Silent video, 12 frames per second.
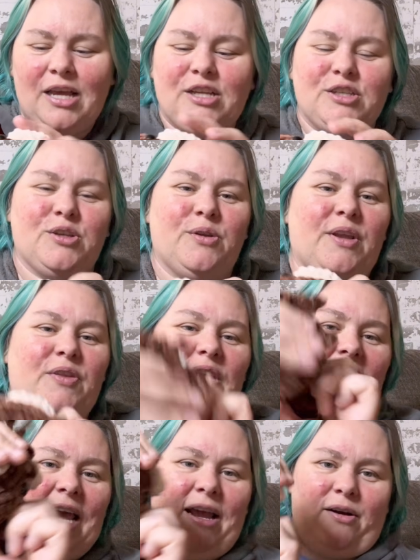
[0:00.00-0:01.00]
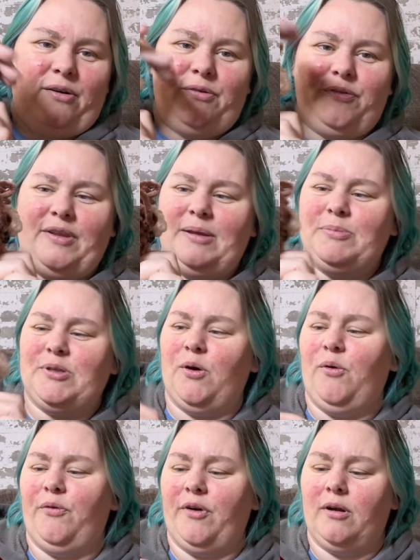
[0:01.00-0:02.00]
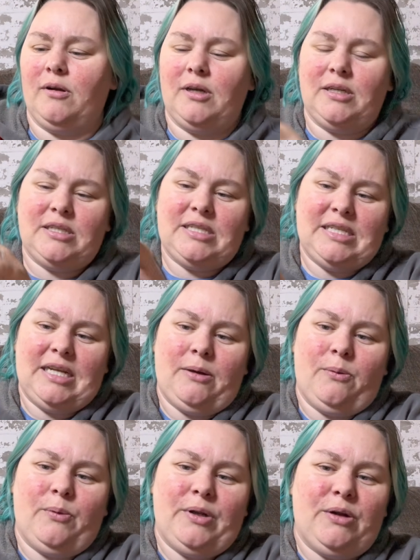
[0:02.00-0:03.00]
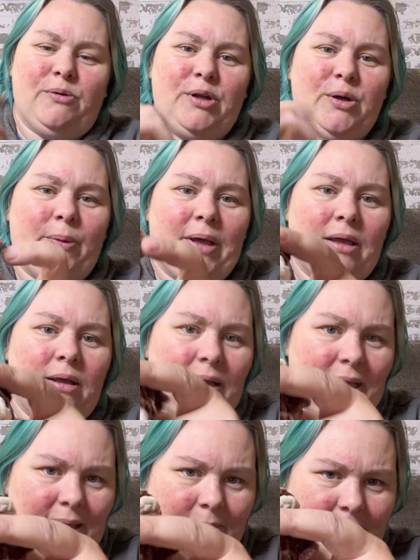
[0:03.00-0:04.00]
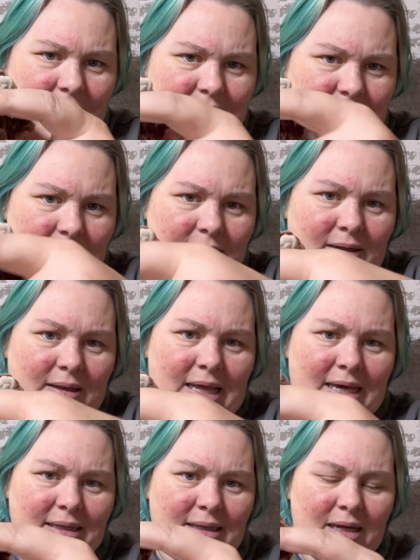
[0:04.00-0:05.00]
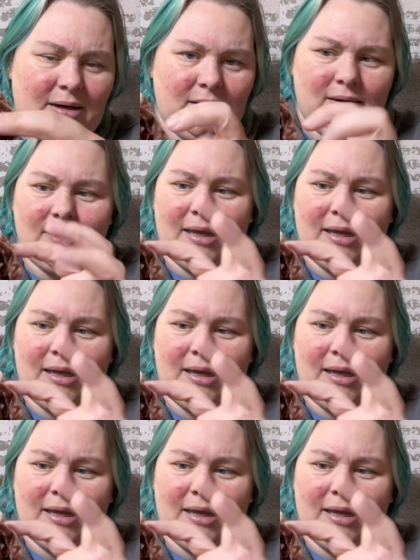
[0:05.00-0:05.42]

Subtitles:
so that the hair flips over, because see, when you do it, it makes a little line there,